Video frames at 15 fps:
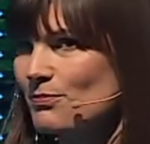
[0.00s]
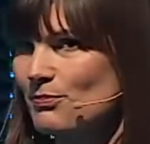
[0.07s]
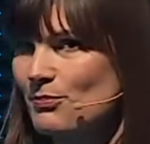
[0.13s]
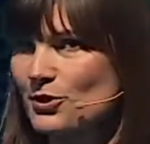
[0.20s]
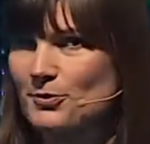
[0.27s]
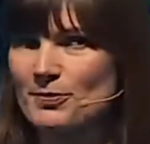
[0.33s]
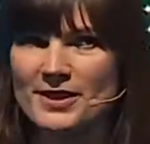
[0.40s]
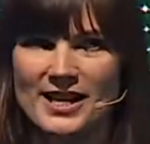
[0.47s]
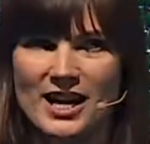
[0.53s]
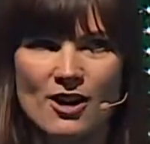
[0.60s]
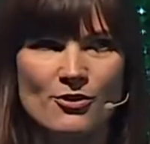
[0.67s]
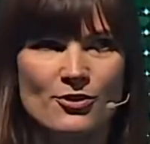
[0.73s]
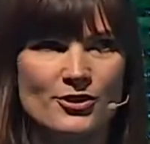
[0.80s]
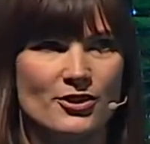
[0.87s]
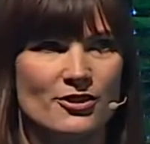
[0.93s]
put me
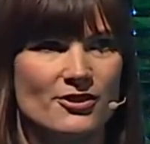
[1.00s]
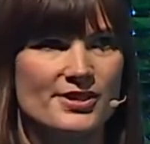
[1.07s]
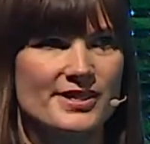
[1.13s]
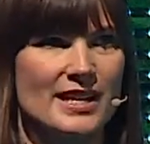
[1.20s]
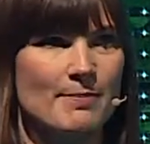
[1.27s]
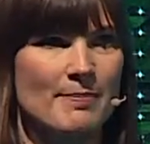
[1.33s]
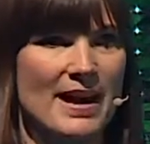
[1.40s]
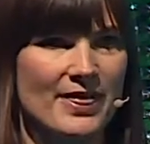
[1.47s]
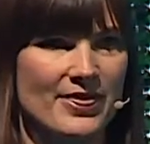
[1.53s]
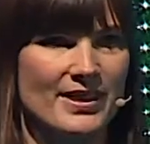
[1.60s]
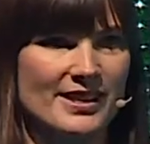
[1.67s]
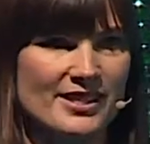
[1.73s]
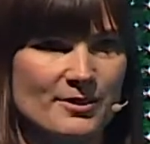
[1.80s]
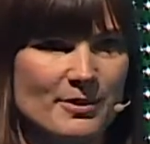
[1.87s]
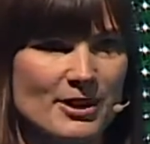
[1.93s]
down or say bad
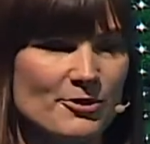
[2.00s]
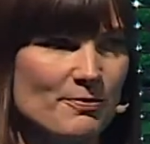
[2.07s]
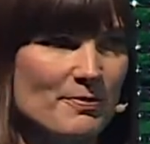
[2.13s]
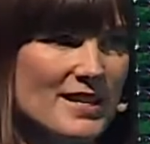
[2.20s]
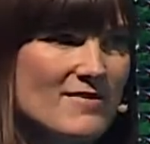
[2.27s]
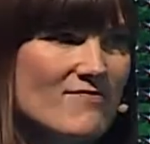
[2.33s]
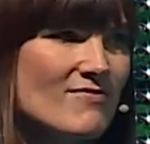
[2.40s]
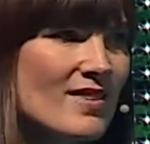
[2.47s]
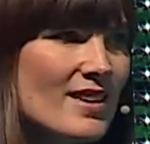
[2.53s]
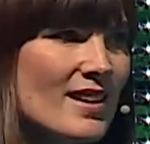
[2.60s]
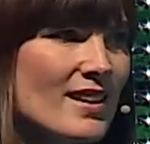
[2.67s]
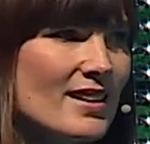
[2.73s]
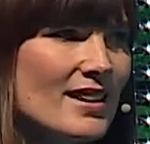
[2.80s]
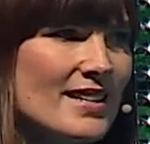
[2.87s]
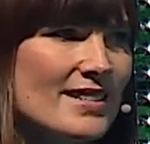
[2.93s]
things about me.
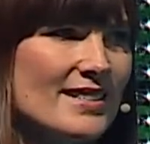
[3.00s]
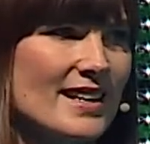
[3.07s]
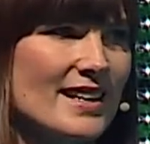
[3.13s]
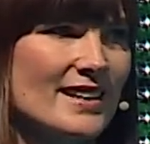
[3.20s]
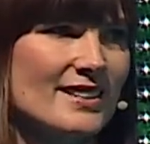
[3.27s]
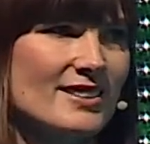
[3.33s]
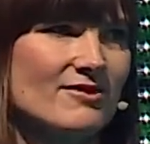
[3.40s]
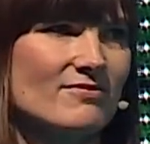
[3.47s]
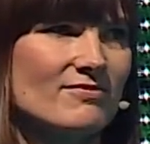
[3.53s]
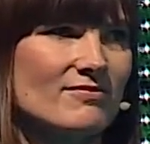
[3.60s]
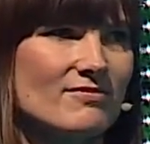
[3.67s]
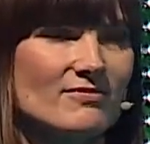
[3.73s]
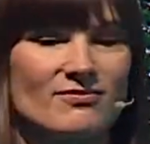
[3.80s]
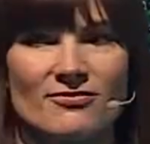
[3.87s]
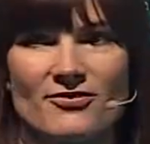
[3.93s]
They said,
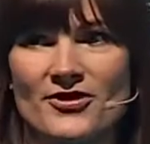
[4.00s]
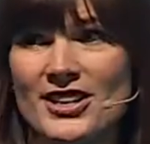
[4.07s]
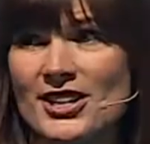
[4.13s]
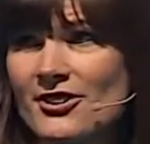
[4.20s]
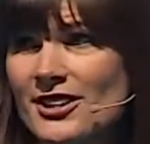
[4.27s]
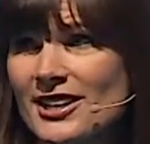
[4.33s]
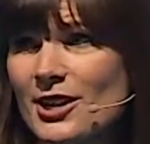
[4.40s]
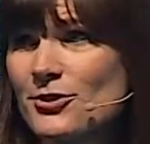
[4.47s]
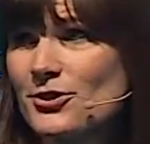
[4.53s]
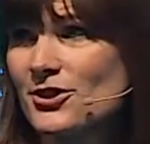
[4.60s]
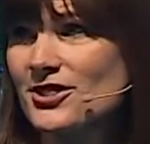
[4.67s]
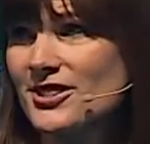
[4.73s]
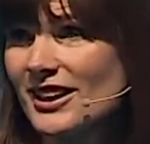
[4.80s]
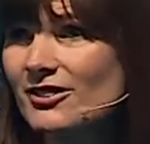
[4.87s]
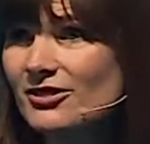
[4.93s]
figure it out
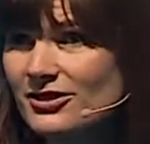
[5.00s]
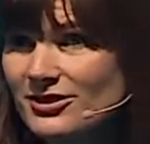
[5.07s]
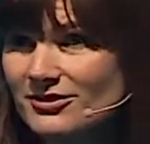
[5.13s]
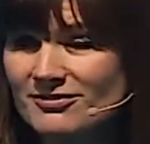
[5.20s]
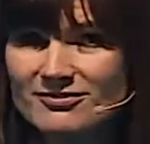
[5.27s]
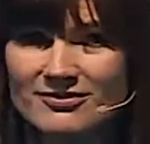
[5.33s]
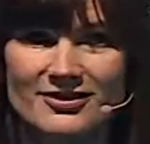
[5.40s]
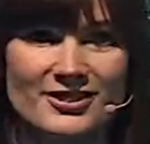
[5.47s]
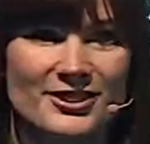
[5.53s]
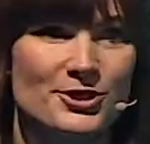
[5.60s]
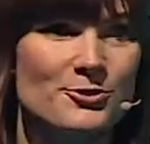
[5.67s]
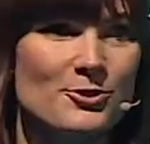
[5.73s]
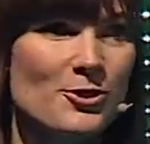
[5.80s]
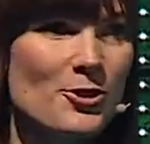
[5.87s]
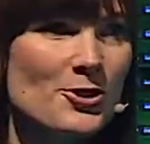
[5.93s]
yourself.
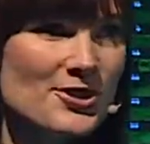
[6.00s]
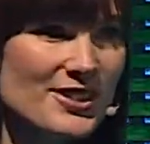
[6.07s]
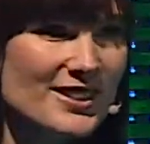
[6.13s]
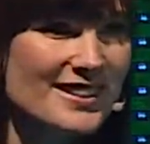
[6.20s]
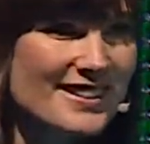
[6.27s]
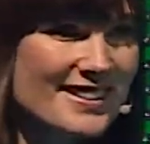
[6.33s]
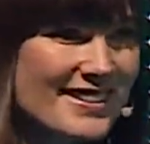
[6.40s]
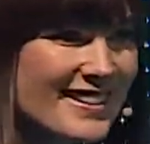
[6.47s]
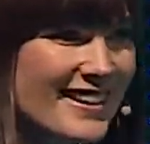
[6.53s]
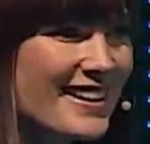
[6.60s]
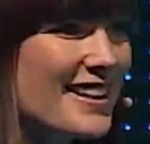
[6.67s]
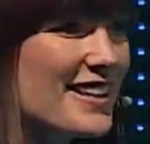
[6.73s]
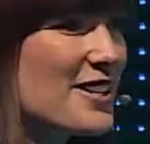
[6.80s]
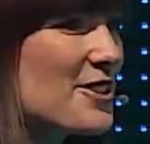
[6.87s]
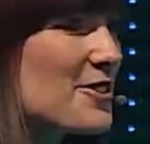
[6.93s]
You caused this.
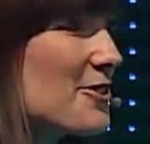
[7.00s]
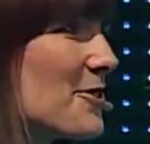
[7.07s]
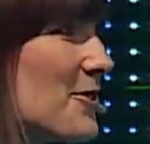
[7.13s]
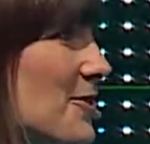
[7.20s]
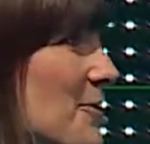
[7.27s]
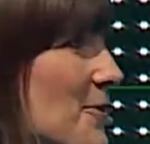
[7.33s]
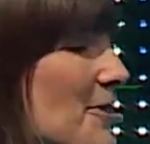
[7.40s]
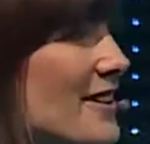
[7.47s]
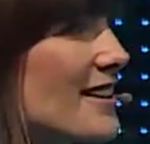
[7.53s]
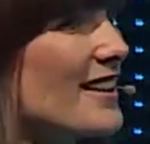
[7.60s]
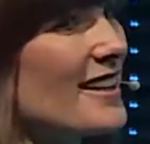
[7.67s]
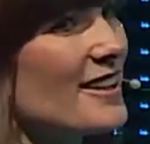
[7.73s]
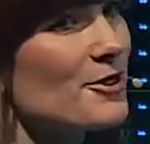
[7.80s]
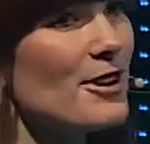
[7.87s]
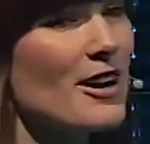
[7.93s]
You,
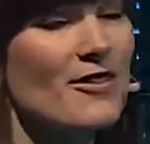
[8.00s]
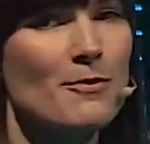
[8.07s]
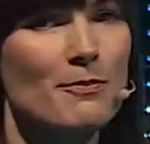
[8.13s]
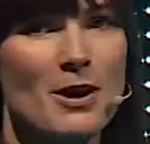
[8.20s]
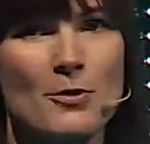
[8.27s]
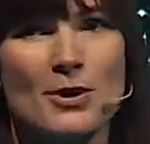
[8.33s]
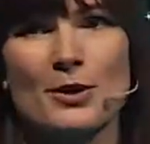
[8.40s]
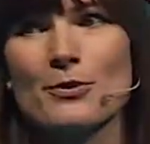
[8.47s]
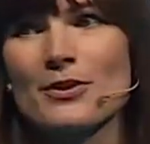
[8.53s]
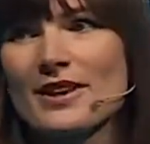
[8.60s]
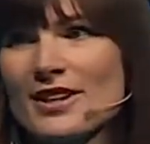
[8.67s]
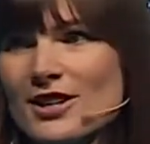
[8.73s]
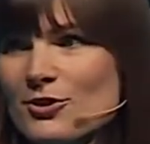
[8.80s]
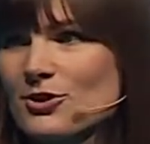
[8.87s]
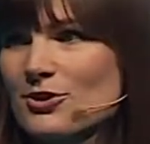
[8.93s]
you have the power
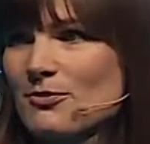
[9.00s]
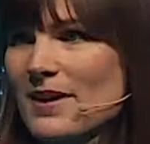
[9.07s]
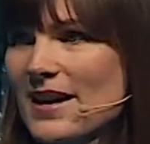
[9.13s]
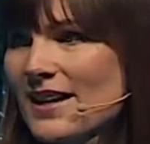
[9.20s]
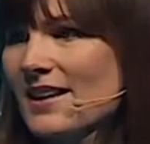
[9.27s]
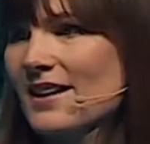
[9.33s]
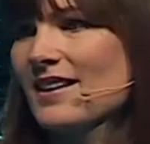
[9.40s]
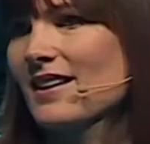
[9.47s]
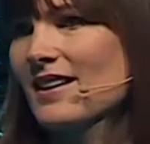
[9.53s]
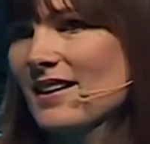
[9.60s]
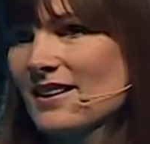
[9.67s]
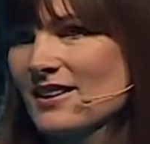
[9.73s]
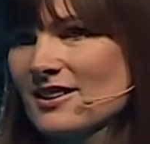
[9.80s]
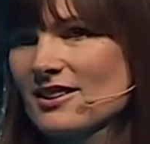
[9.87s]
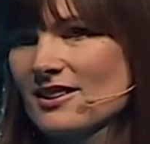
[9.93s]
within you to make
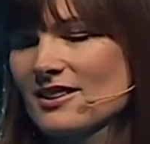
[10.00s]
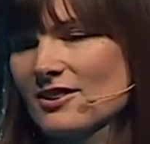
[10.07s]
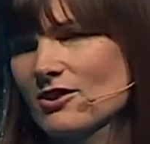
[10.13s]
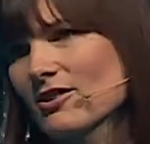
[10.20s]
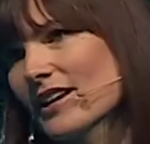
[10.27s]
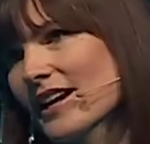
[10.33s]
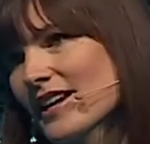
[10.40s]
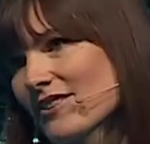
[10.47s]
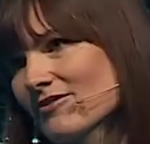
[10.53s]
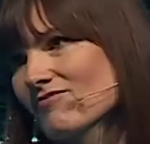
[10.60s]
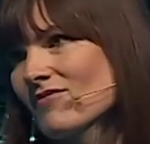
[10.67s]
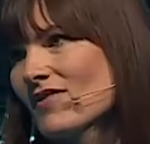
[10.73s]
it OK.